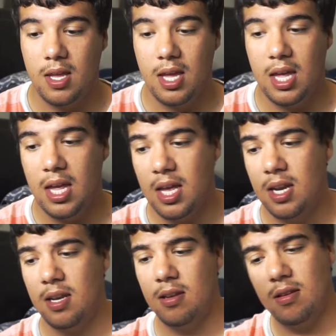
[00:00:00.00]

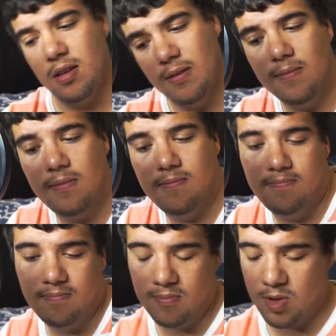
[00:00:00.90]
And
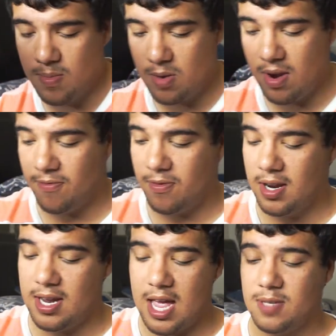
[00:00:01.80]
to be quite
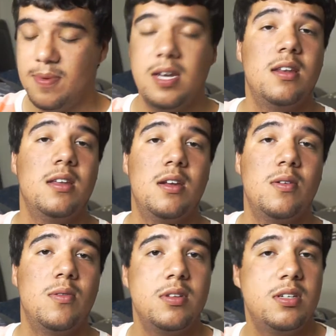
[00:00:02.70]
frank, it has been,
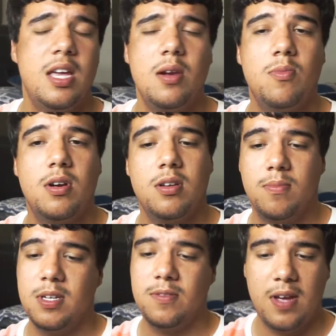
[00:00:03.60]
just getting worse.
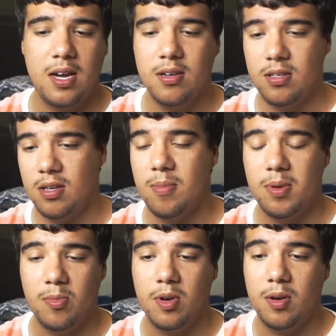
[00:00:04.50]
Misfires have
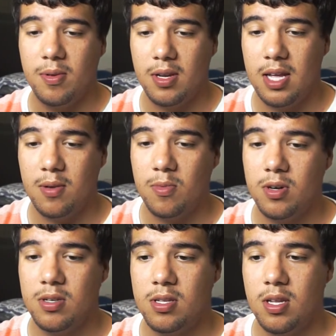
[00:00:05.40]
been getting
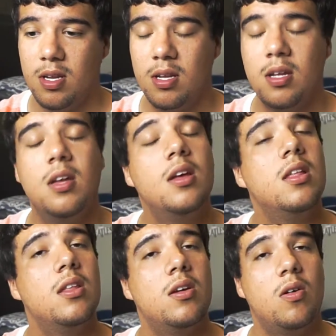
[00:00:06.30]
worse. The
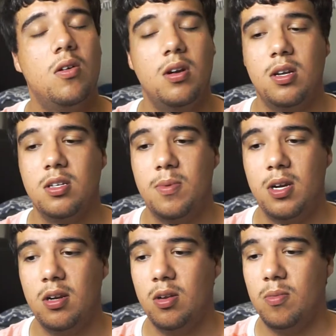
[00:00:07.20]
car does spend
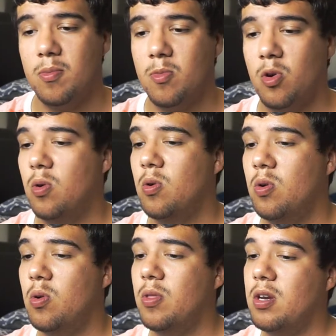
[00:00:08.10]
a little bit more
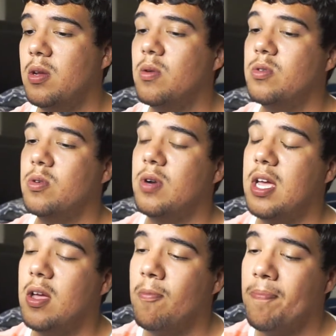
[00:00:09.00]
oil than usual now.